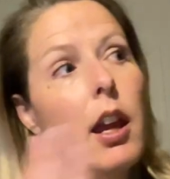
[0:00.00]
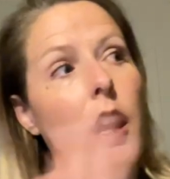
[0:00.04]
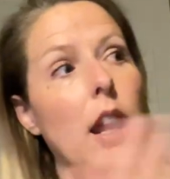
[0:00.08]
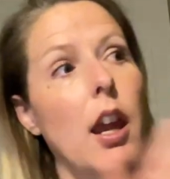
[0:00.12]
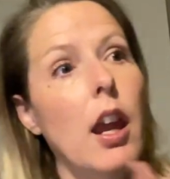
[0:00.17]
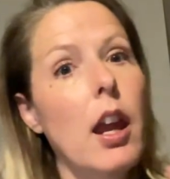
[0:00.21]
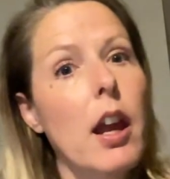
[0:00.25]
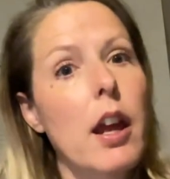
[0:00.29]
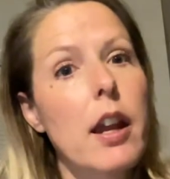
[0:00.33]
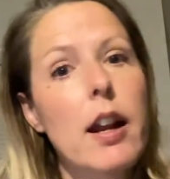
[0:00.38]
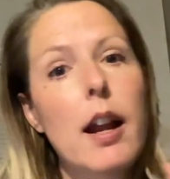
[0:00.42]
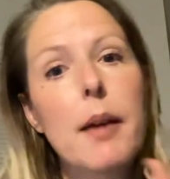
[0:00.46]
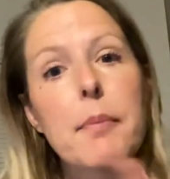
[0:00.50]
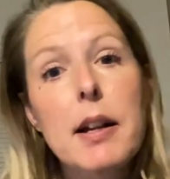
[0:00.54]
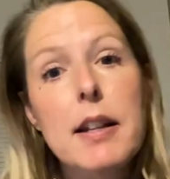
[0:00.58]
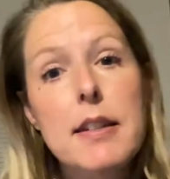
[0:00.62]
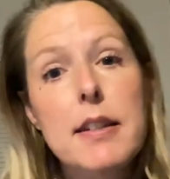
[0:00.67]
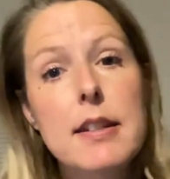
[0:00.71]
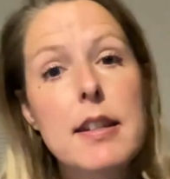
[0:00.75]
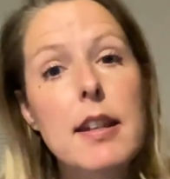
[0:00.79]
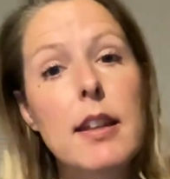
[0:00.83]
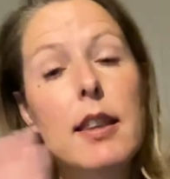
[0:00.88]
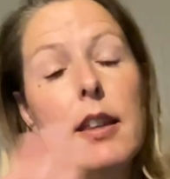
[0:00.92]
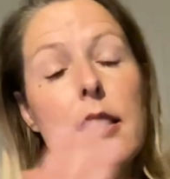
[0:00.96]
And I'm not
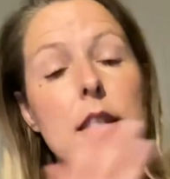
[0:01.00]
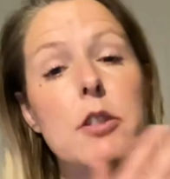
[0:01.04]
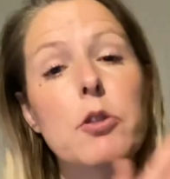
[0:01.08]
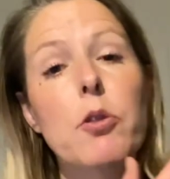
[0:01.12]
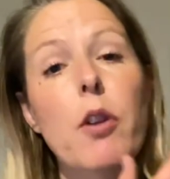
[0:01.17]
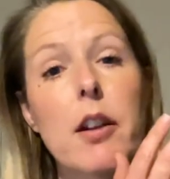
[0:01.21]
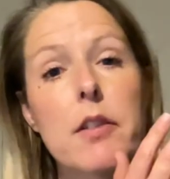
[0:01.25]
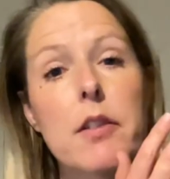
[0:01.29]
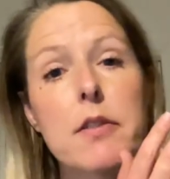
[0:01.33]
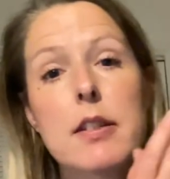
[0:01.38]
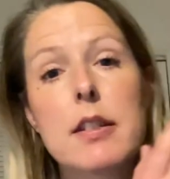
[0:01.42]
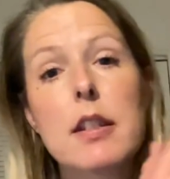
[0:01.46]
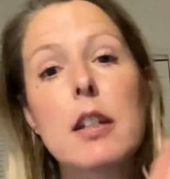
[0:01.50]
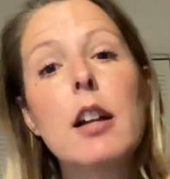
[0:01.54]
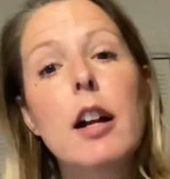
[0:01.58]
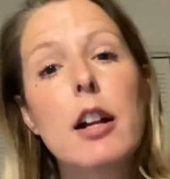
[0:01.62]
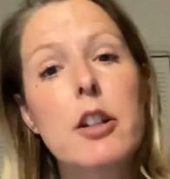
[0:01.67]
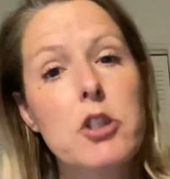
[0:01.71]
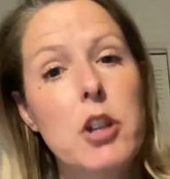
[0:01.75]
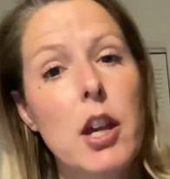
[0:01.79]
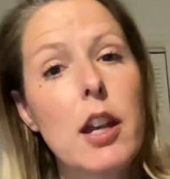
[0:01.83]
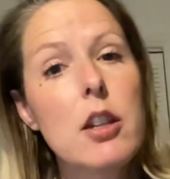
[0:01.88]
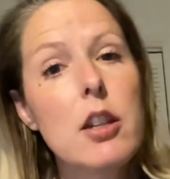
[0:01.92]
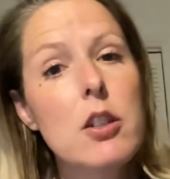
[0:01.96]
saying that's grounds to not
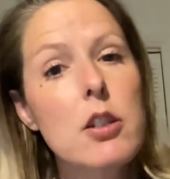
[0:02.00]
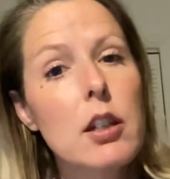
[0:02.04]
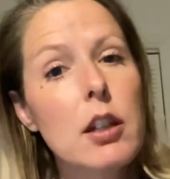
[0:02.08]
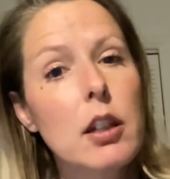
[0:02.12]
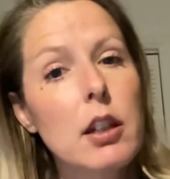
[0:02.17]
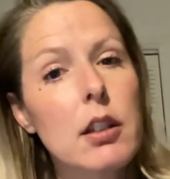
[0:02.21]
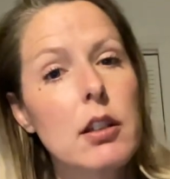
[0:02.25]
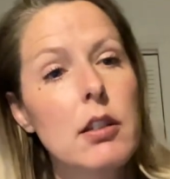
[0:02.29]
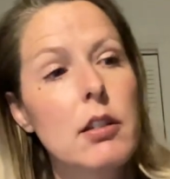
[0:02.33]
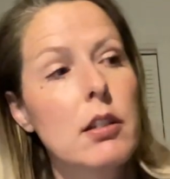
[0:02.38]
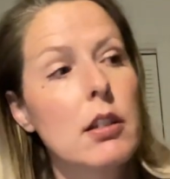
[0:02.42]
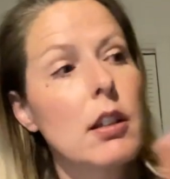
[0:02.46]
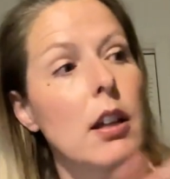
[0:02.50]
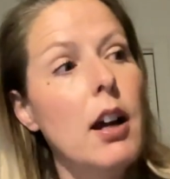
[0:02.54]
change it.